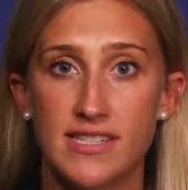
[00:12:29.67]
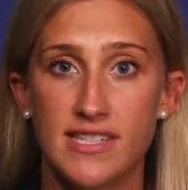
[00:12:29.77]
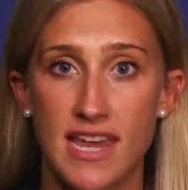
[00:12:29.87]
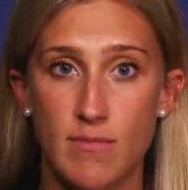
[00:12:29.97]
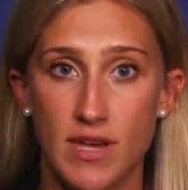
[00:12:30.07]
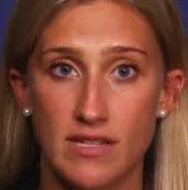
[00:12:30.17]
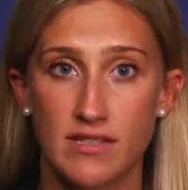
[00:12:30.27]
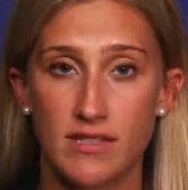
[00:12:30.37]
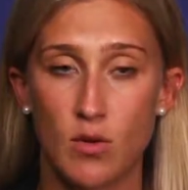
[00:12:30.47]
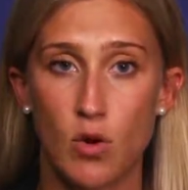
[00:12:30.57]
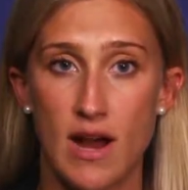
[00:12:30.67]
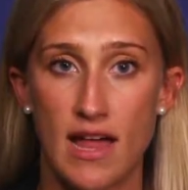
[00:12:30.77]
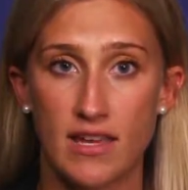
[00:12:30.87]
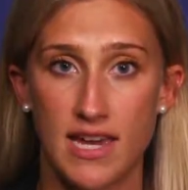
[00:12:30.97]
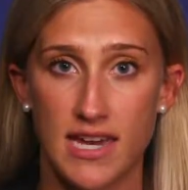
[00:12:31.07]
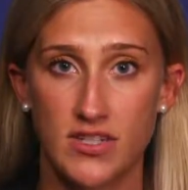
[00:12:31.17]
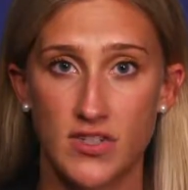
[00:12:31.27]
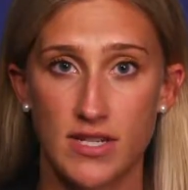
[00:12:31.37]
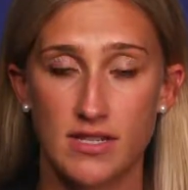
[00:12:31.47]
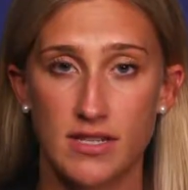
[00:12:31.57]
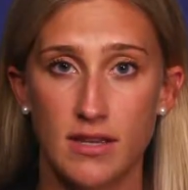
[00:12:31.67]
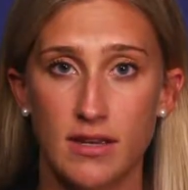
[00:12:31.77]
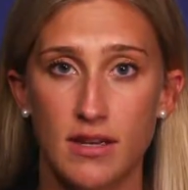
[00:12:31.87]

statements or allegations.